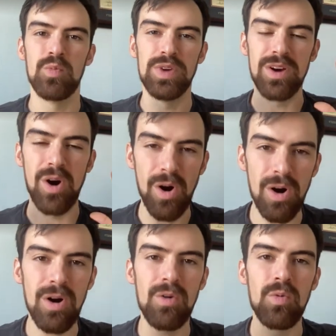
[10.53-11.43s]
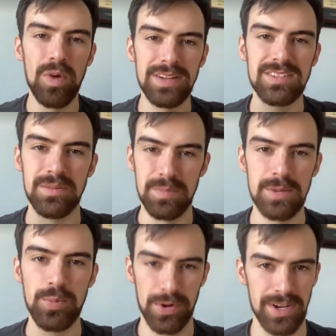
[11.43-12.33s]
We all want to
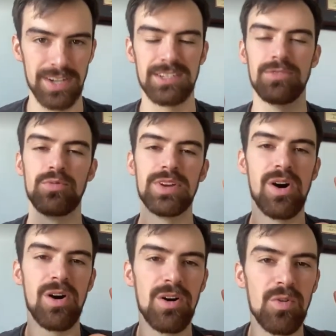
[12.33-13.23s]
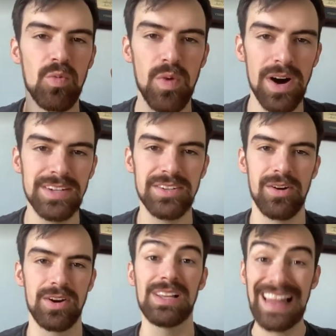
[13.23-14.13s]
be productive. We all want
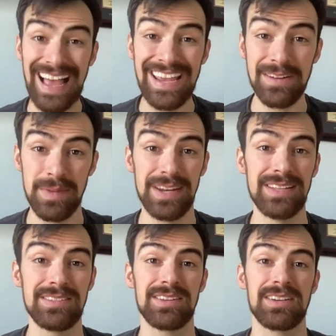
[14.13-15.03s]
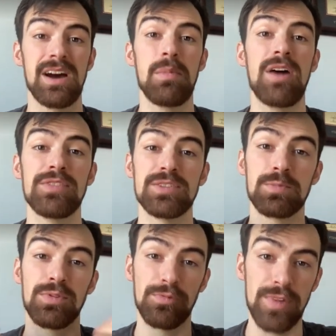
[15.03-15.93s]
our client meetings to come off as
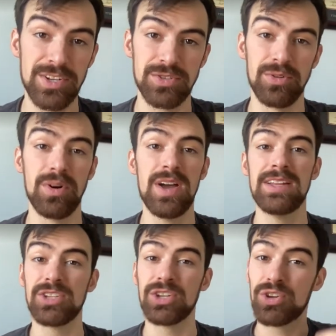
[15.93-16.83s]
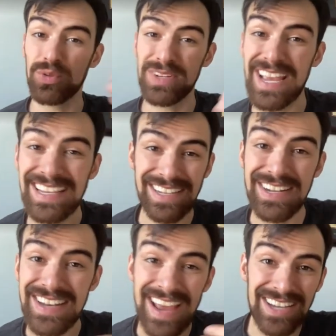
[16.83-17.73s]
professional, to create
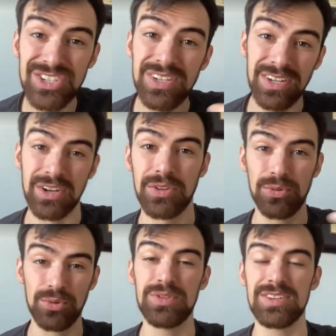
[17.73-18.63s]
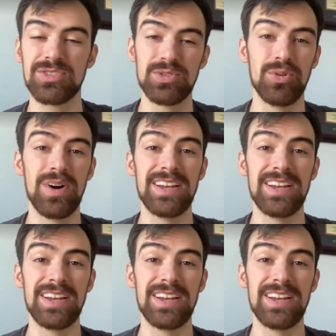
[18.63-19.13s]
connection through this tool.